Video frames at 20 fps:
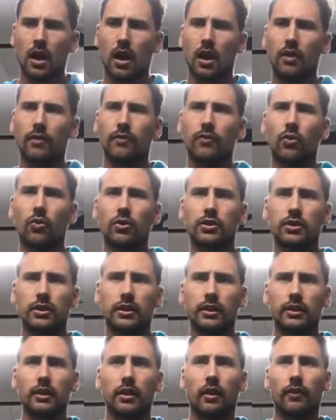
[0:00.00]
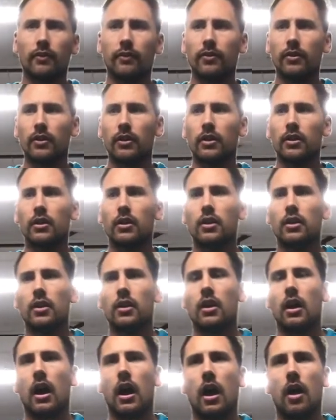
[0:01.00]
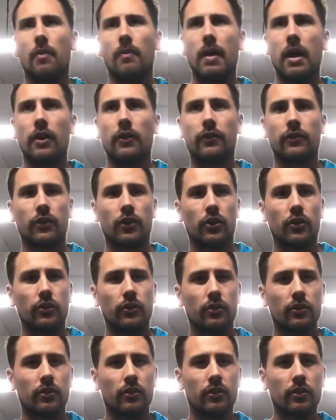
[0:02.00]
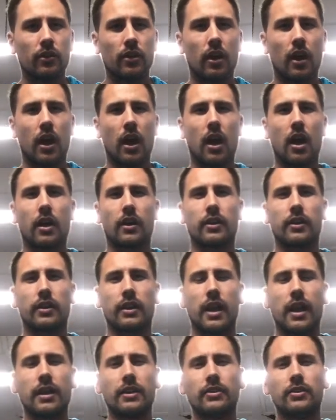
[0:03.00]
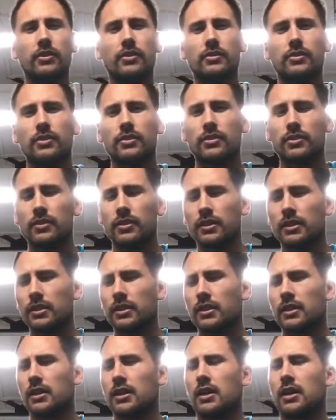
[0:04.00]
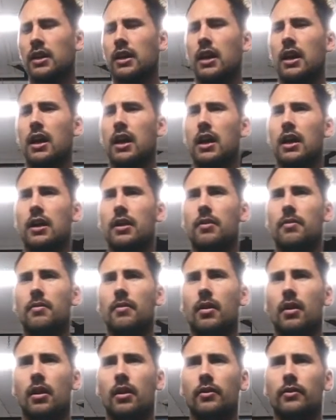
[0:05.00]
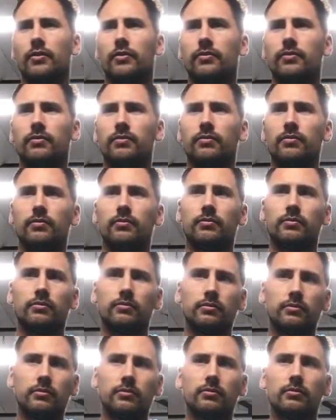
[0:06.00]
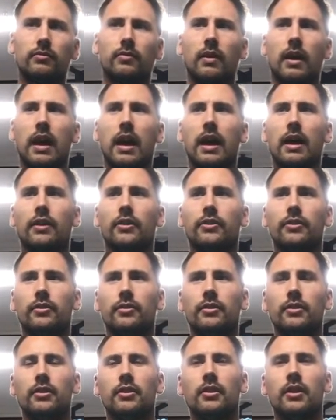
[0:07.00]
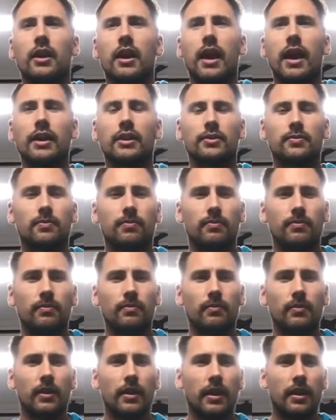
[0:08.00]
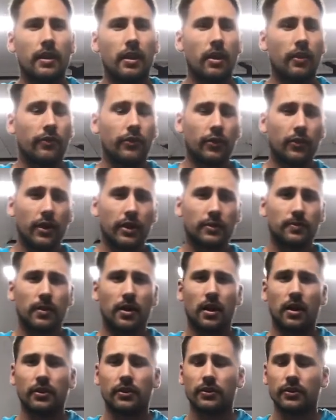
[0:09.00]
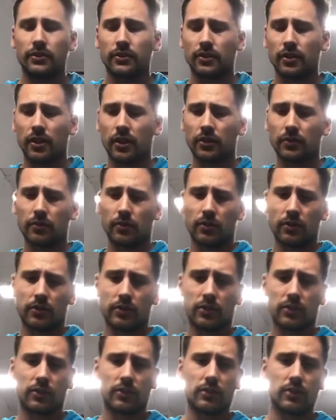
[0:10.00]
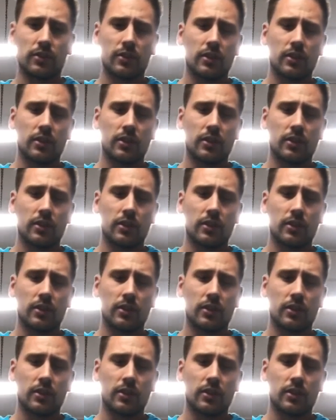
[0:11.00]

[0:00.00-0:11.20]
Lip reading: Unfortunately, I've met a few cocaine users. I've had a few ex-partners as much as